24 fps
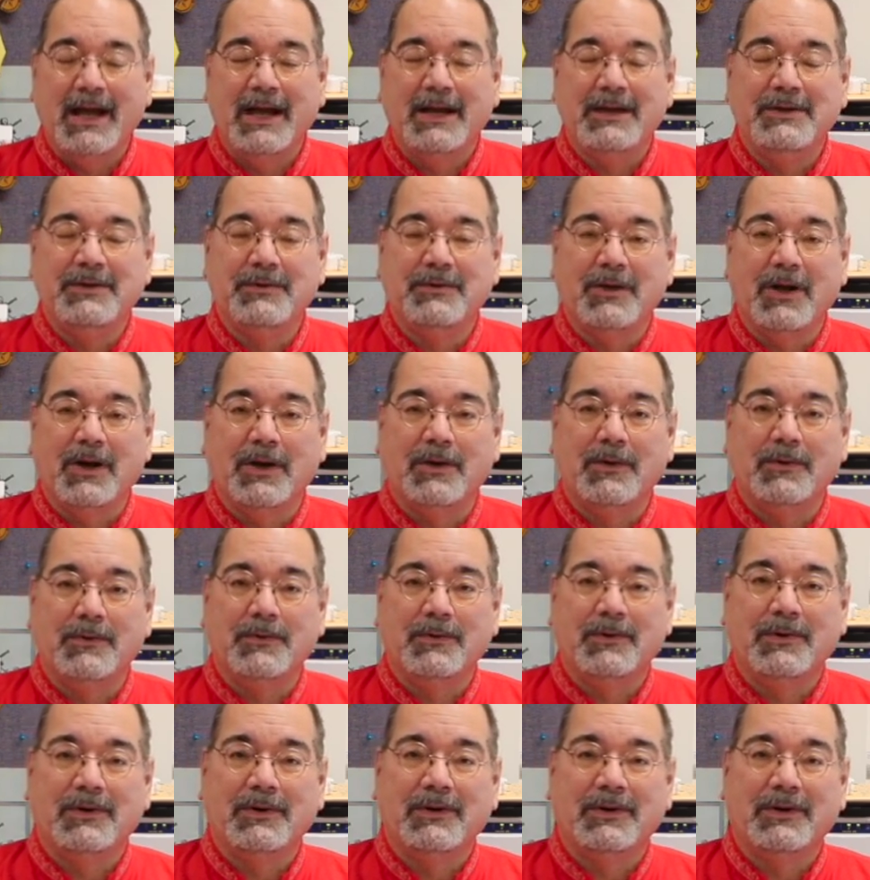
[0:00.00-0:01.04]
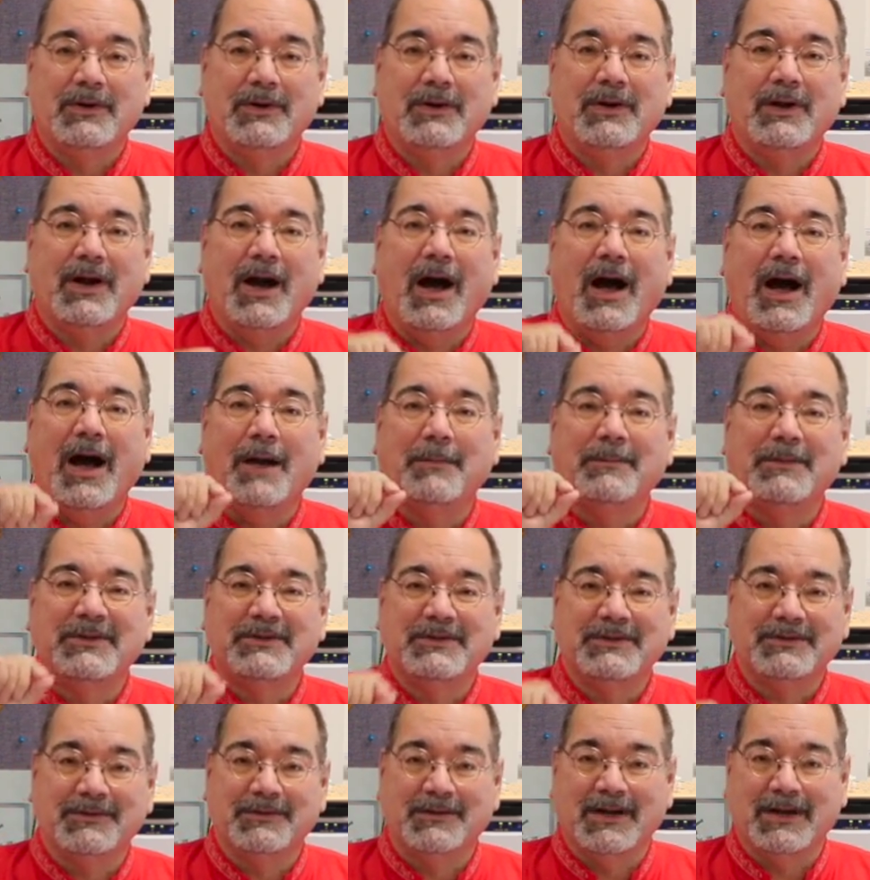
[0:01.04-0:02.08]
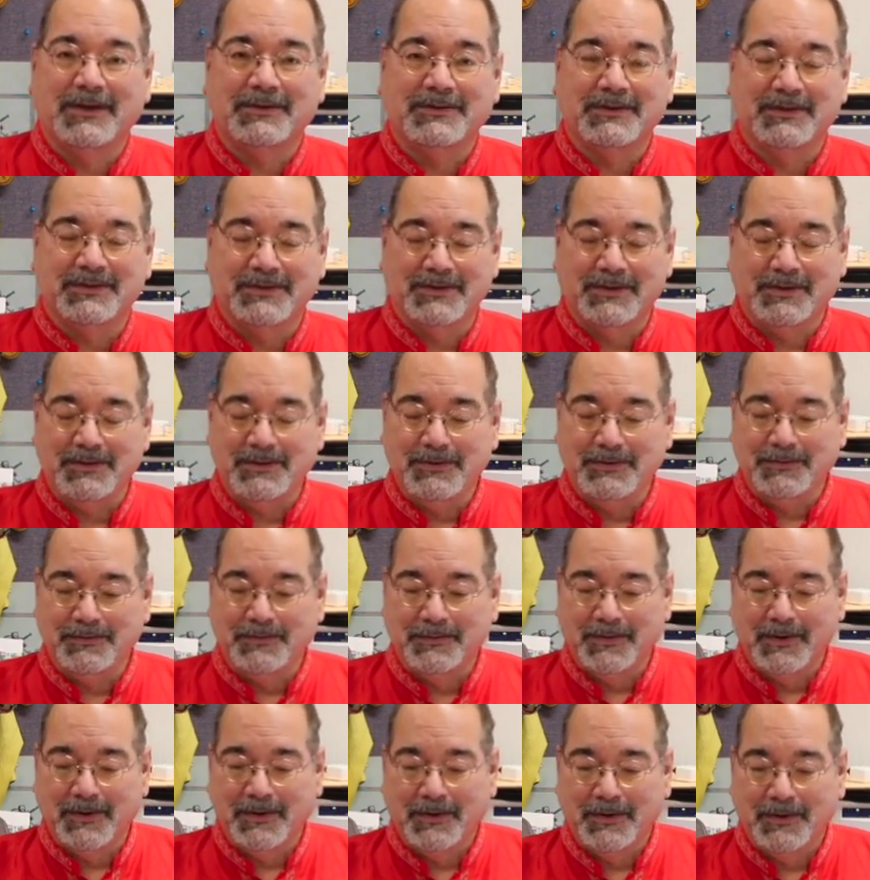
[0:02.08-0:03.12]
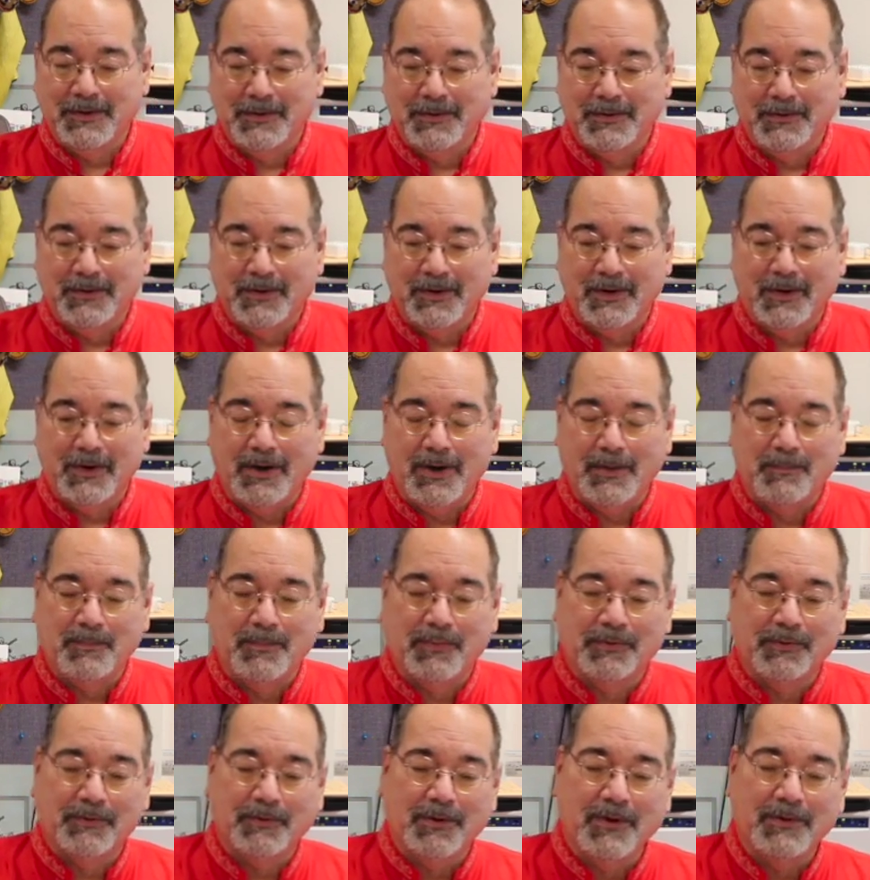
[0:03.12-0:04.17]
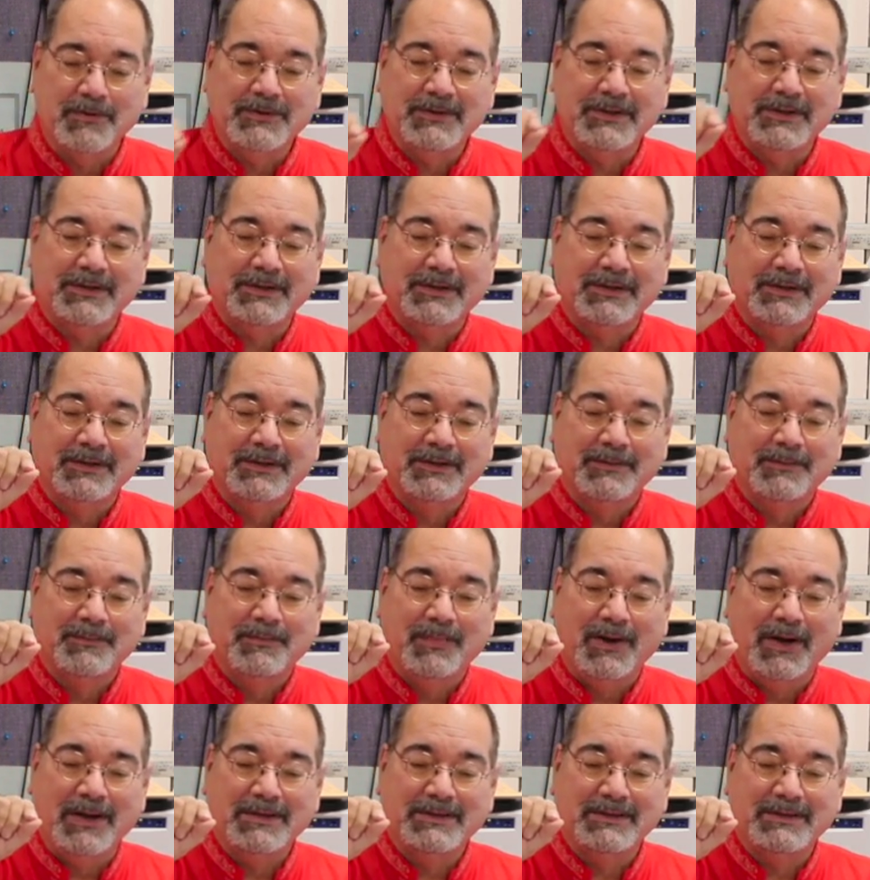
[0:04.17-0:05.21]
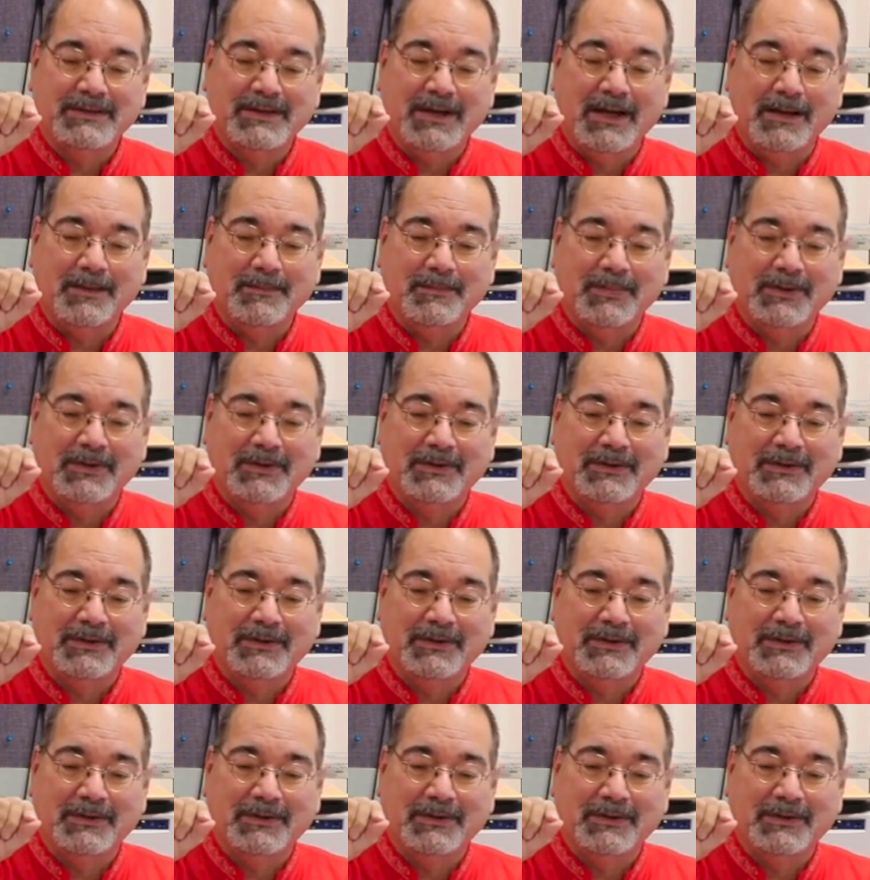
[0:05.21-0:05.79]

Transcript: you go opposite directions. So you approach it by step,